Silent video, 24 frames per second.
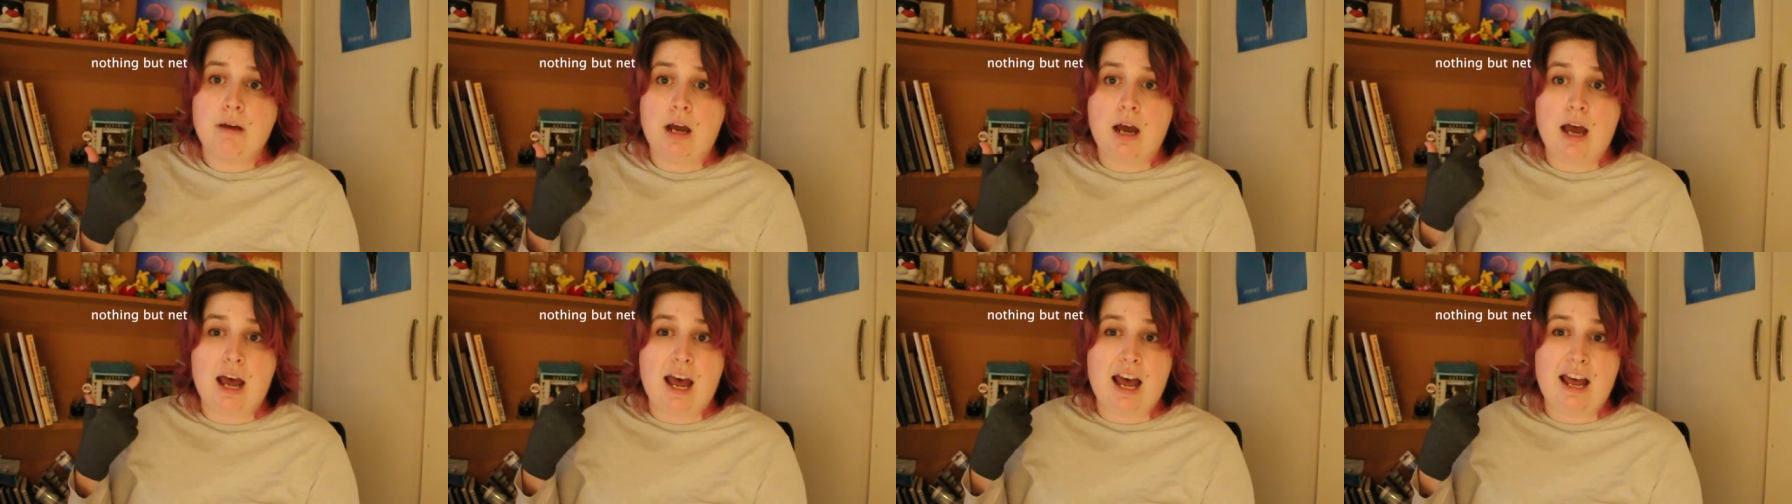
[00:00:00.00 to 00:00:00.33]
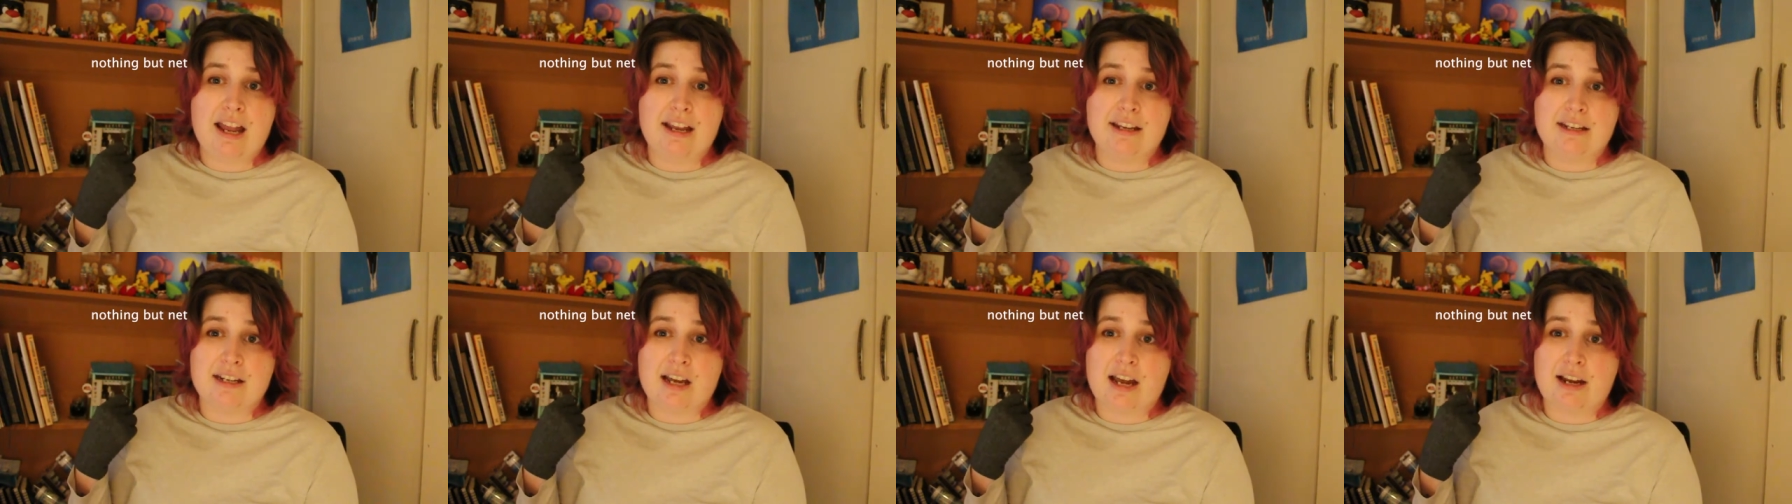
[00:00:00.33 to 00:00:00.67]

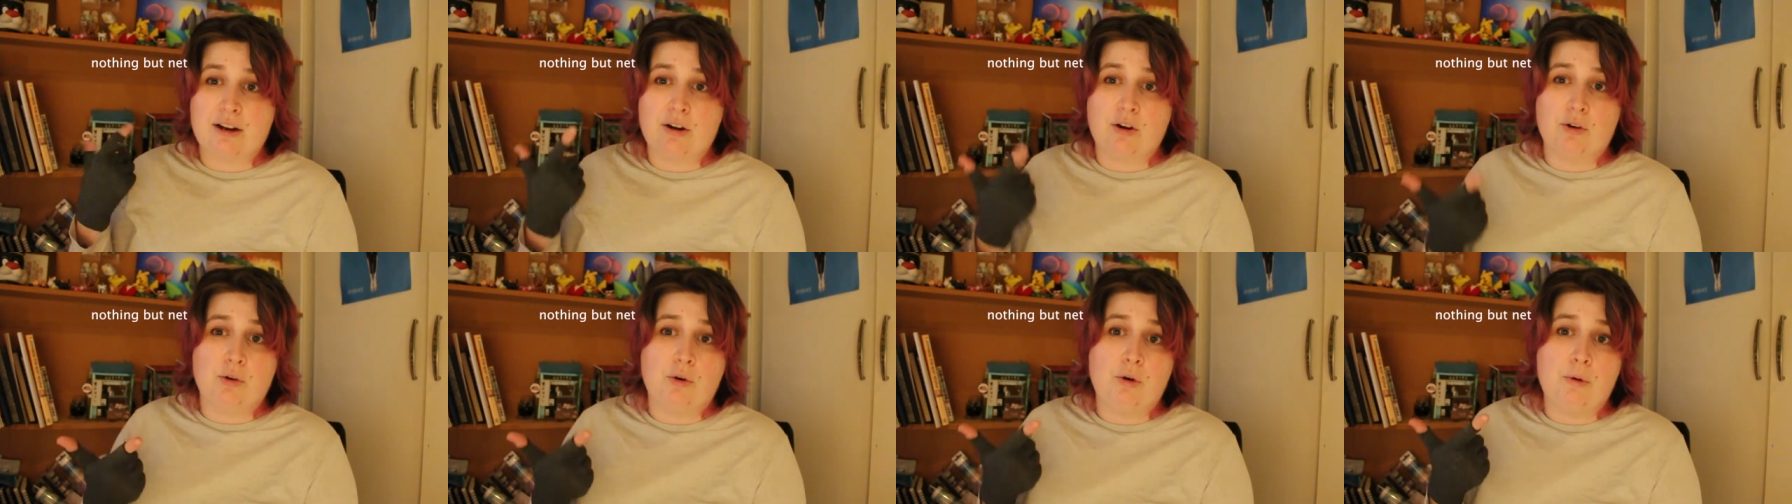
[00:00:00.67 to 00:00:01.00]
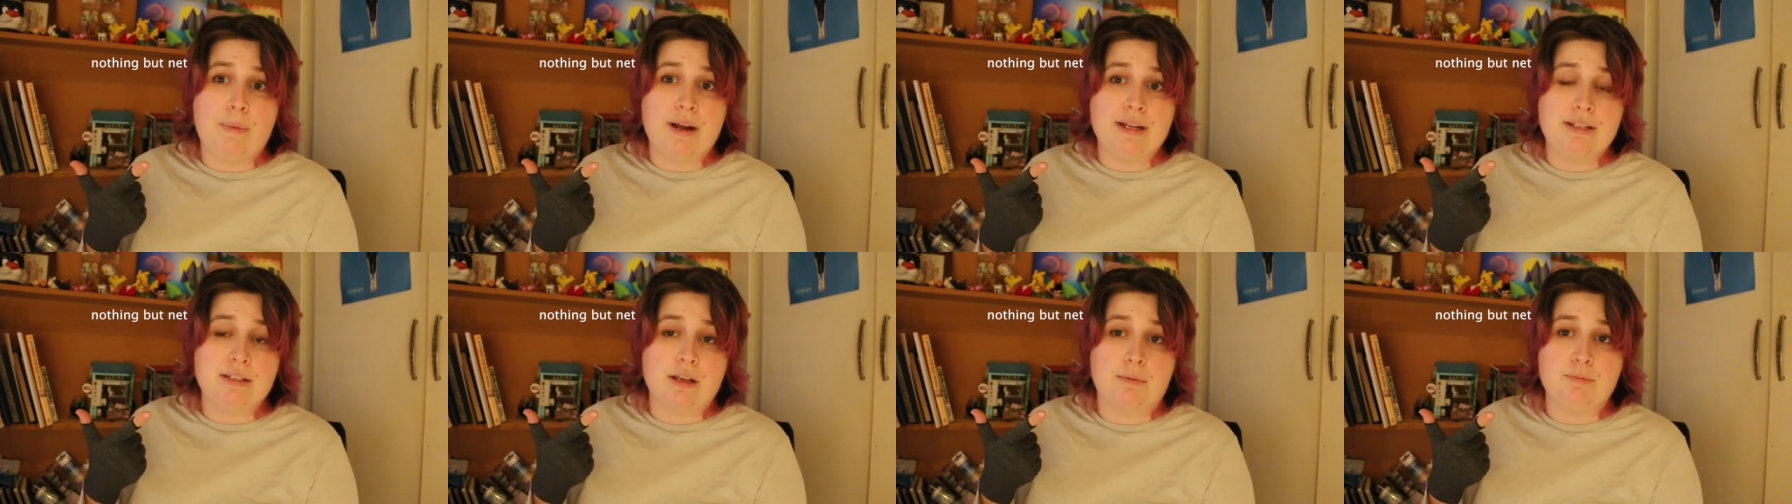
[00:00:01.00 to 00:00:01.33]
and I got all
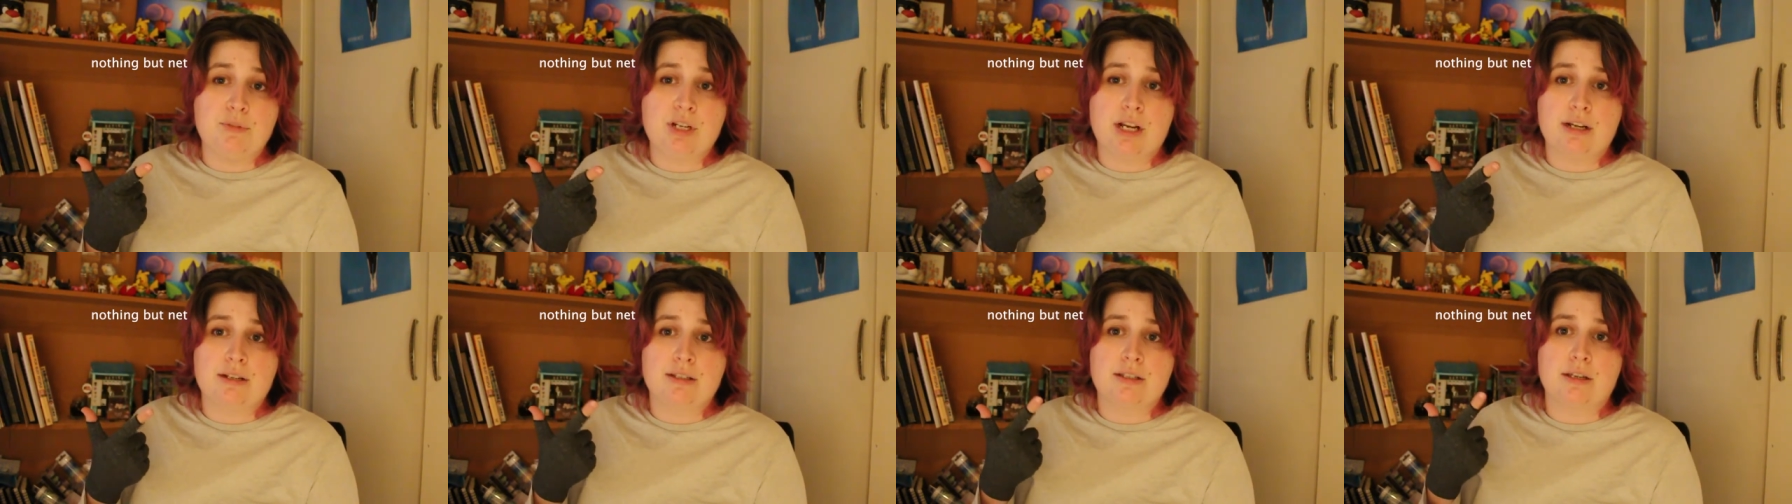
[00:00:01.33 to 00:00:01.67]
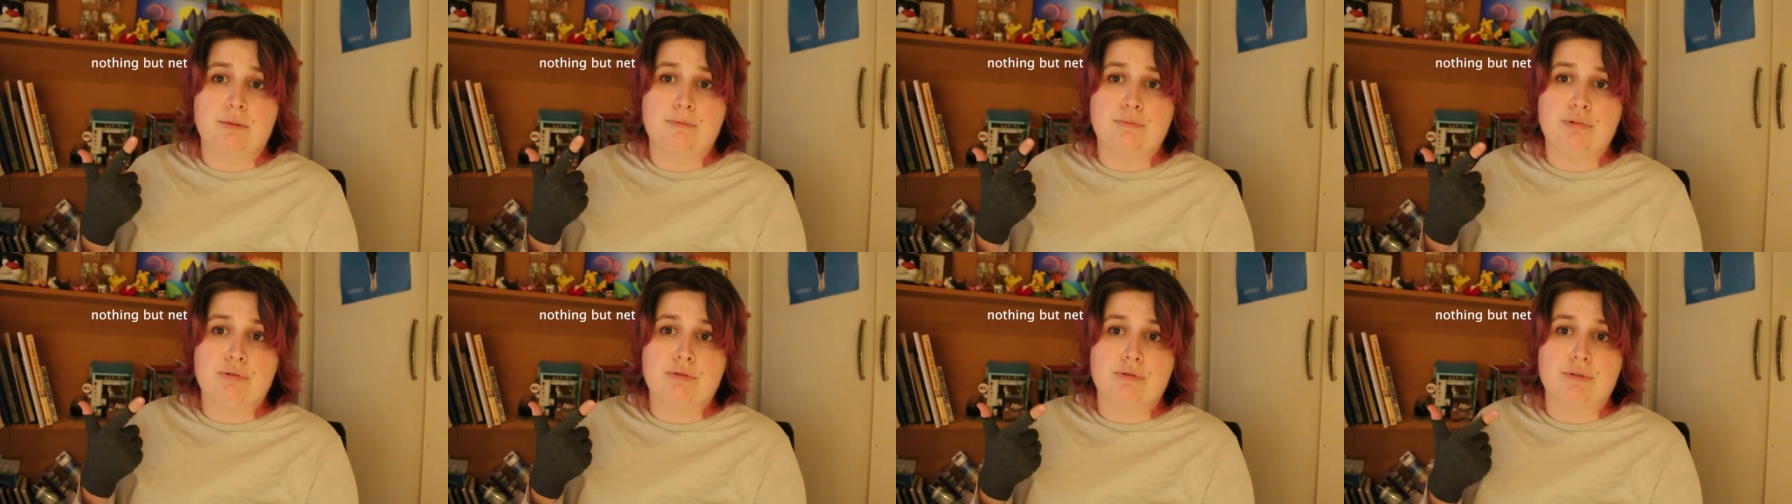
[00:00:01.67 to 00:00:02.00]
my subjects
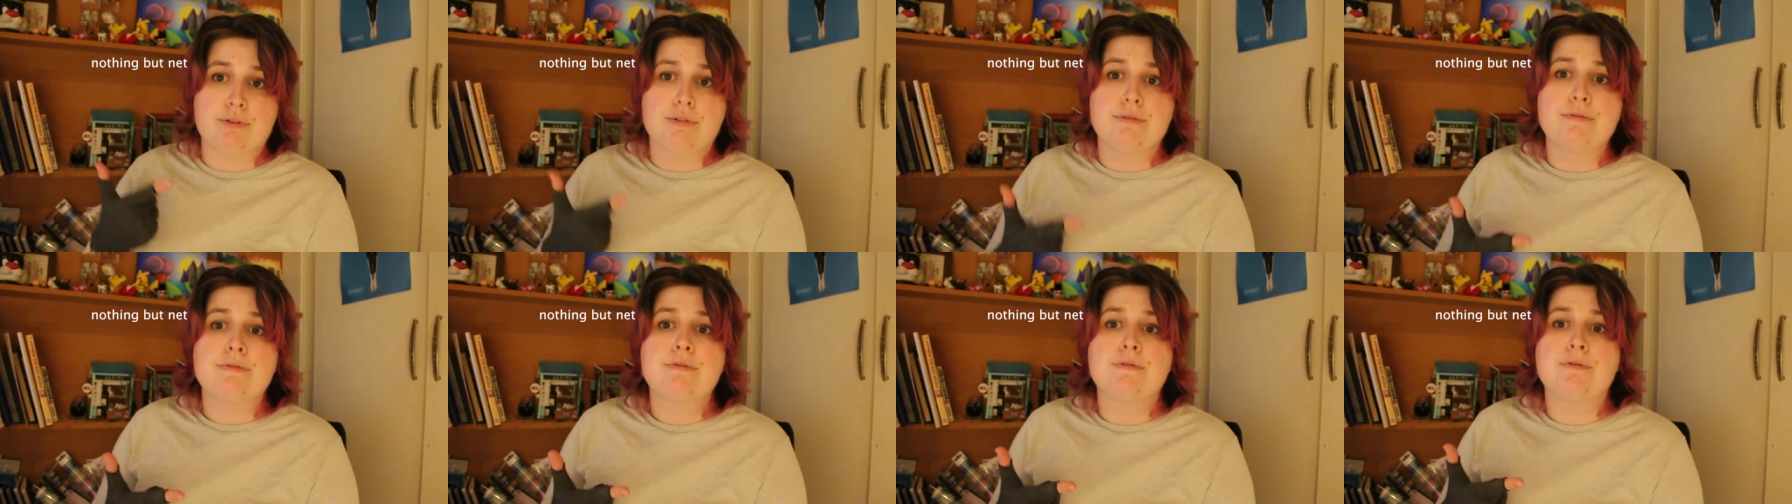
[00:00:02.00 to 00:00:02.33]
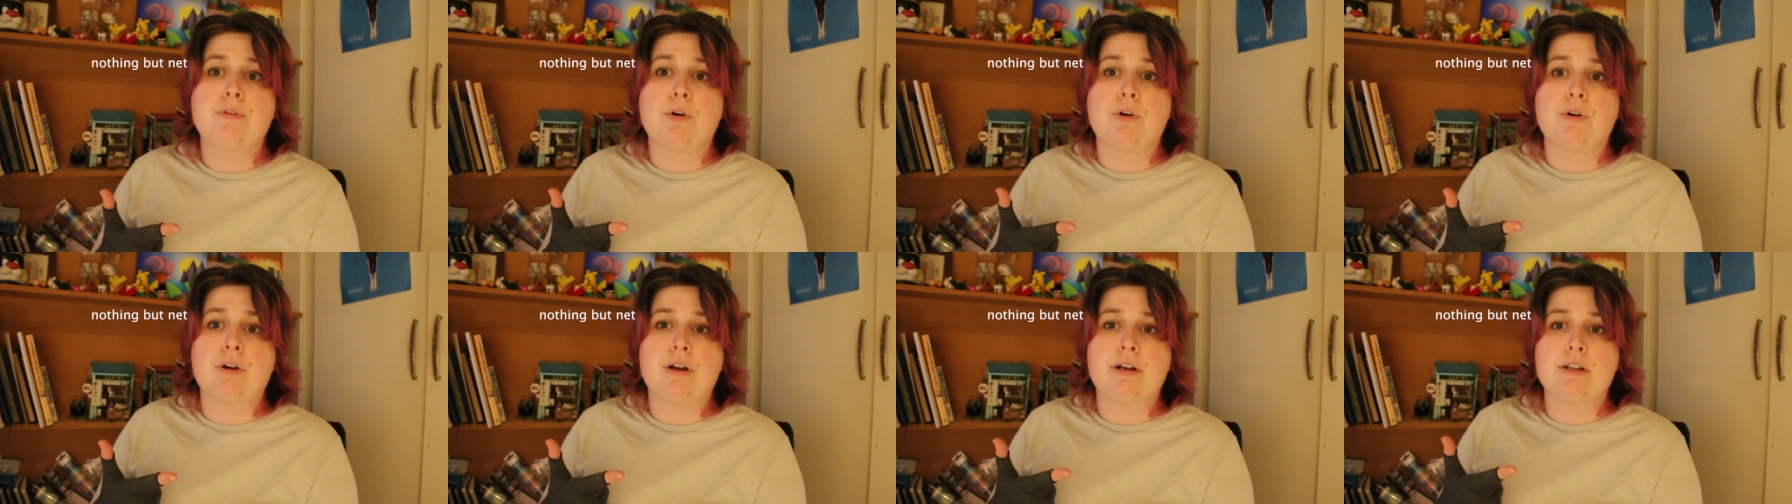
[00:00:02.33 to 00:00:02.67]
approved
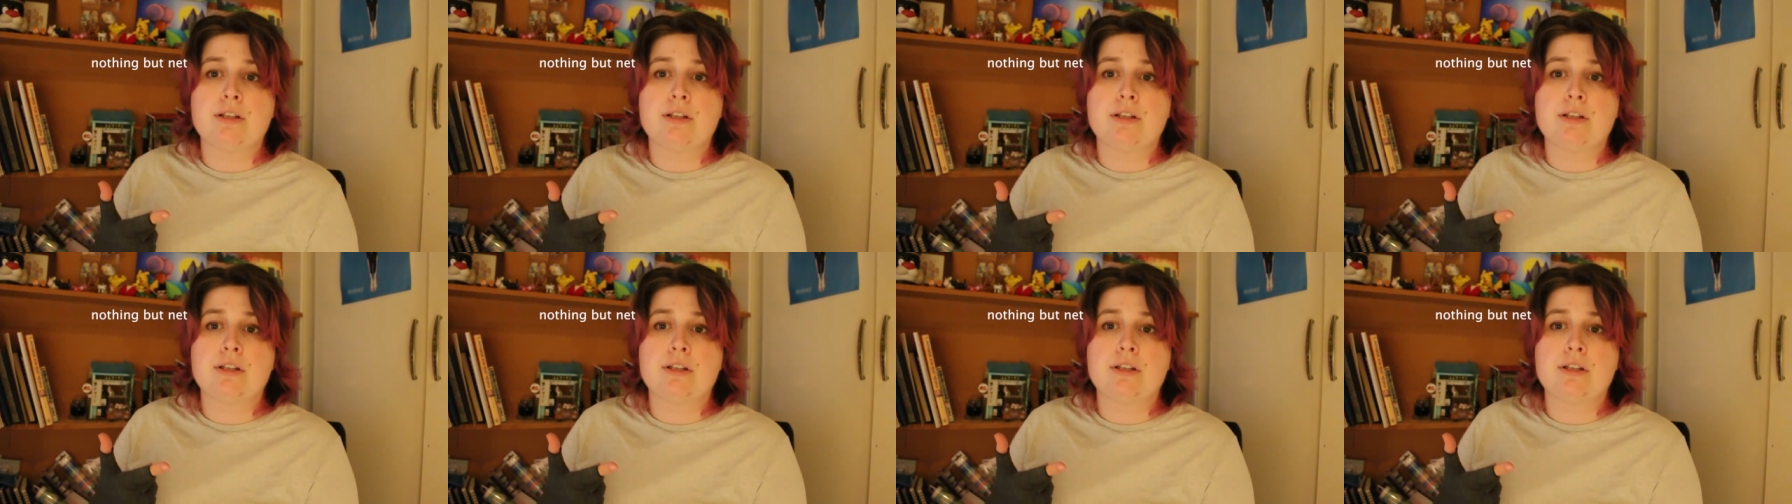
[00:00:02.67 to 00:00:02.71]
for